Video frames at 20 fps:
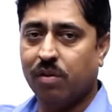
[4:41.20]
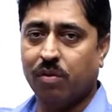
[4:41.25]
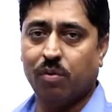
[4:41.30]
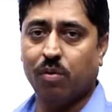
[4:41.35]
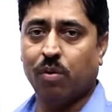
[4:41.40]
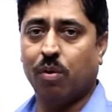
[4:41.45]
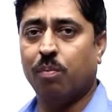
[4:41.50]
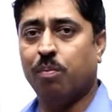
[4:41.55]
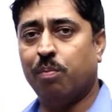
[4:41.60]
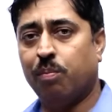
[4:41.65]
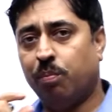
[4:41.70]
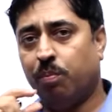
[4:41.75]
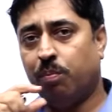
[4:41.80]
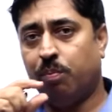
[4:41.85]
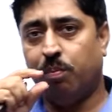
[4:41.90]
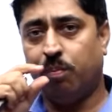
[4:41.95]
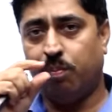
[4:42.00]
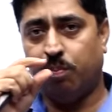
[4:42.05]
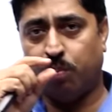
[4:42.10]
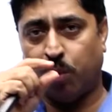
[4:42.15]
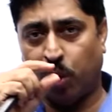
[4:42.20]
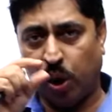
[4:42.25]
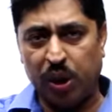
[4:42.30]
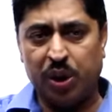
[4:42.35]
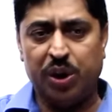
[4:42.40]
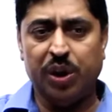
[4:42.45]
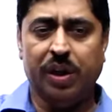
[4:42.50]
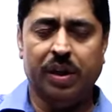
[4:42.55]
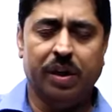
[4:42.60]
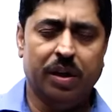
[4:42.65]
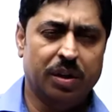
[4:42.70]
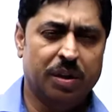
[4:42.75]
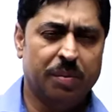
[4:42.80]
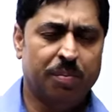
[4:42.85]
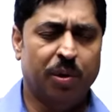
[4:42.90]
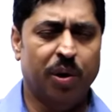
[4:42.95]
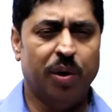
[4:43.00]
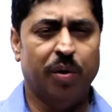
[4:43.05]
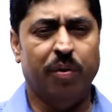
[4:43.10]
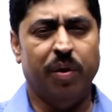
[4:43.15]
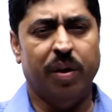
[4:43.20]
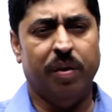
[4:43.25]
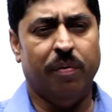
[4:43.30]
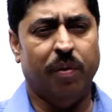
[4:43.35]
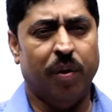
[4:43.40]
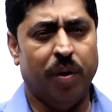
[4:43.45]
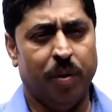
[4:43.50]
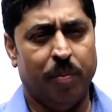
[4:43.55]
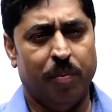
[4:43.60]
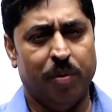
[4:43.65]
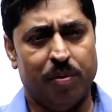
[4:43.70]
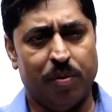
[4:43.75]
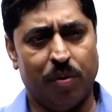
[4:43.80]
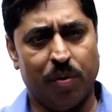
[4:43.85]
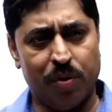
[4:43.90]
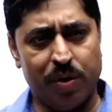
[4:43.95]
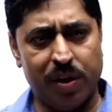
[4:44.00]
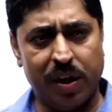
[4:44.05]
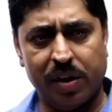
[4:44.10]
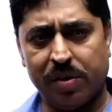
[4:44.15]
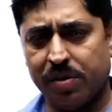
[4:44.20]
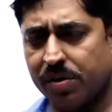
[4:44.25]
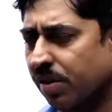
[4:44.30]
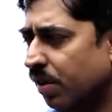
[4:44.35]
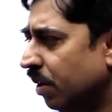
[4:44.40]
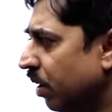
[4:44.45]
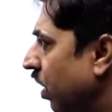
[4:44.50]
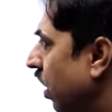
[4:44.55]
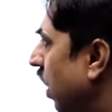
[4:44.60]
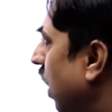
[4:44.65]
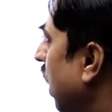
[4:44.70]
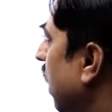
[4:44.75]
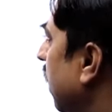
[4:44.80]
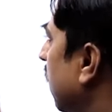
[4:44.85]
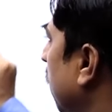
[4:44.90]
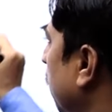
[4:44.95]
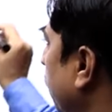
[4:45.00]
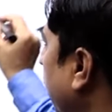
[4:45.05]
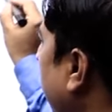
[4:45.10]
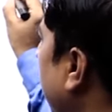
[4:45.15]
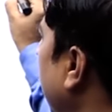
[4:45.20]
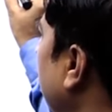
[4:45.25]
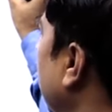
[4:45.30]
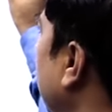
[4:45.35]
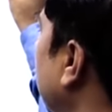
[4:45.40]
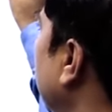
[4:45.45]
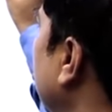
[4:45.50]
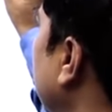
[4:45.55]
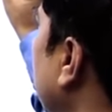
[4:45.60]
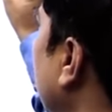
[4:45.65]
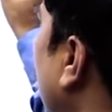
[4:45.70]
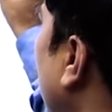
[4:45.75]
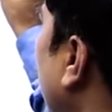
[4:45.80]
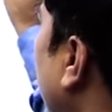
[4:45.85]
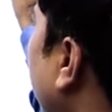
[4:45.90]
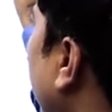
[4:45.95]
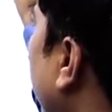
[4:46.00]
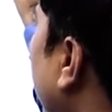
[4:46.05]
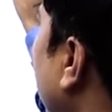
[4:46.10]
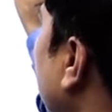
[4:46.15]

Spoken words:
So, potential energy per unit volume is rho g h, and speed, this is what we